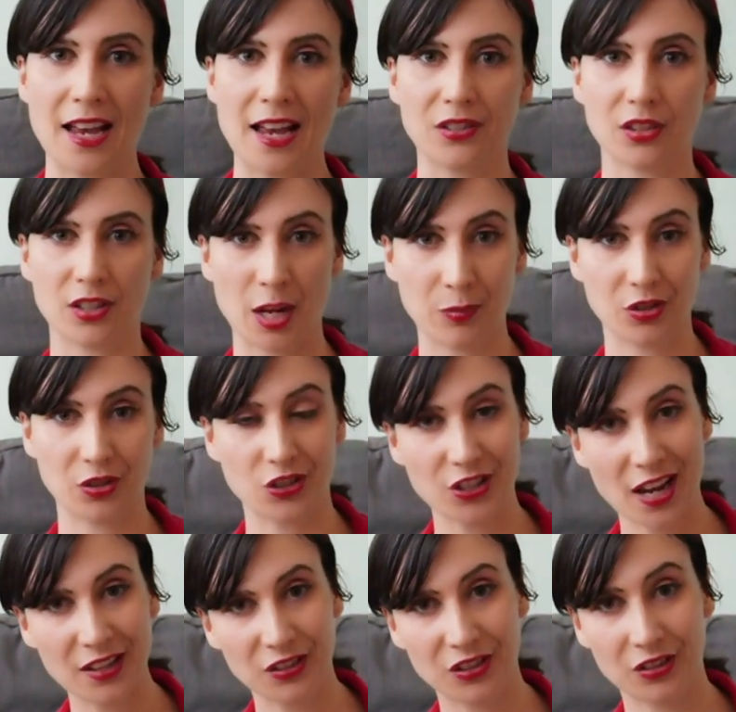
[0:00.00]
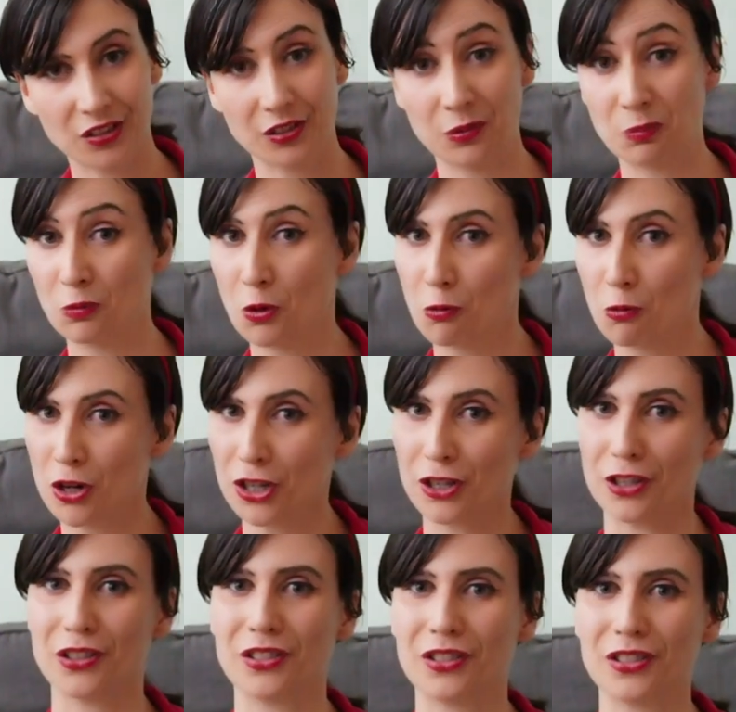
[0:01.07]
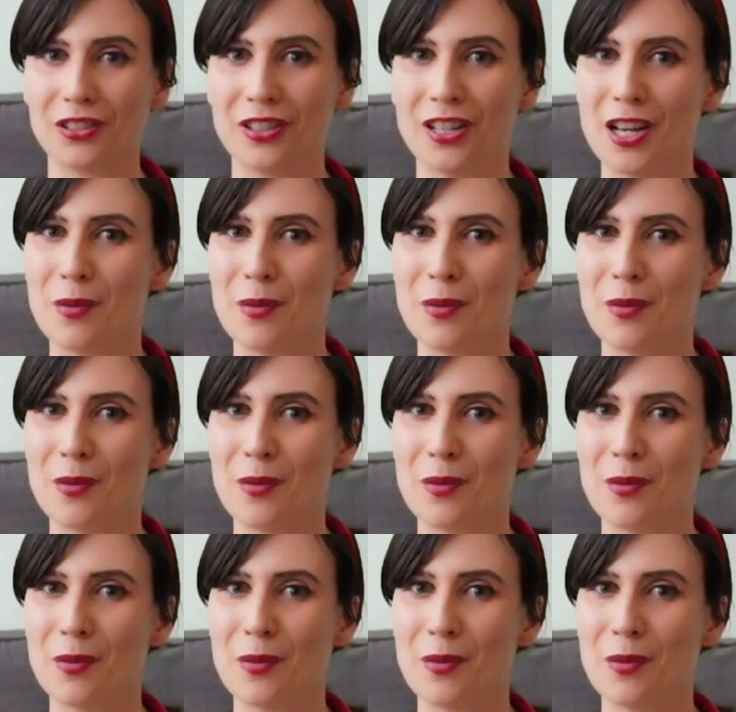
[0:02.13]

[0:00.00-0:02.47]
as the name suggests, workers,